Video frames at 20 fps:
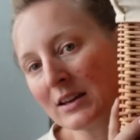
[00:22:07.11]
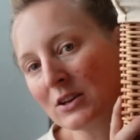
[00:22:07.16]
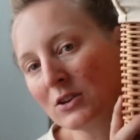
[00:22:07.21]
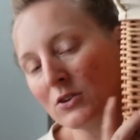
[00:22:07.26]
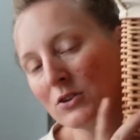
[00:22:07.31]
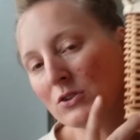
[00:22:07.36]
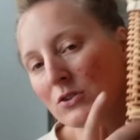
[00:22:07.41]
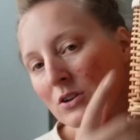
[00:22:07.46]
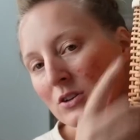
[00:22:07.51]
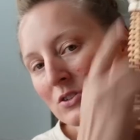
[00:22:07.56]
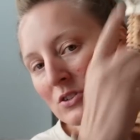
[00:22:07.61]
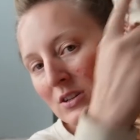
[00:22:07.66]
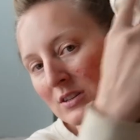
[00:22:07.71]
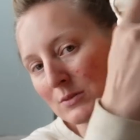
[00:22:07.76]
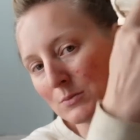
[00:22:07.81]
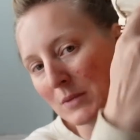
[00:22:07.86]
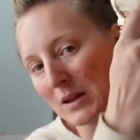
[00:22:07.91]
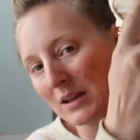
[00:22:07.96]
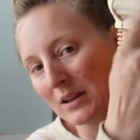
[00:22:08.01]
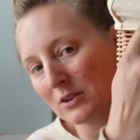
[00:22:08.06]
you can
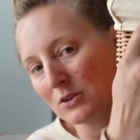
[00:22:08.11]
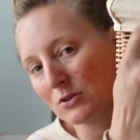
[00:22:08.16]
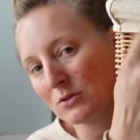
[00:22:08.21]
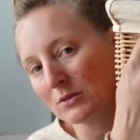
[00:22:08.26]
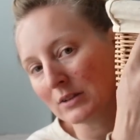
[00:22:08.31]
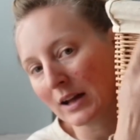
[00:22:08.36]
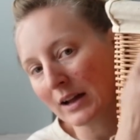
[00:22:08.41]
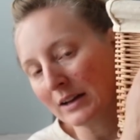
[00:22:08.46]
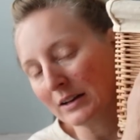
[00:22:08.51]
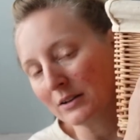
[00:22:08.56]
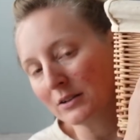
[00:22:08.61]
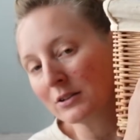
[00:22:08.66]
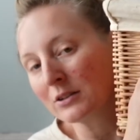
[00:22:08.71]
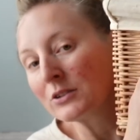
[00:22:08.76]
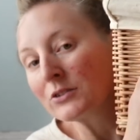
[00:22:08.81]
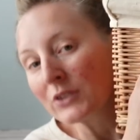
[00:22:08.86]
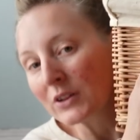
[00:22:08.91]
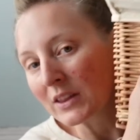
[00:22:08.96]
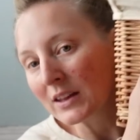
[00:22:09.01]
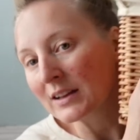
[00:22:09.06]
just make a new liner
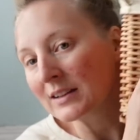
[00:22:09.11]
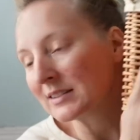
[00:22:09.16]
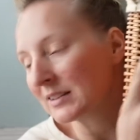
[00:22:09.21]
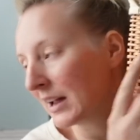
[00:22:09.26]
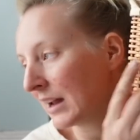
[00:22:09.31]
for this.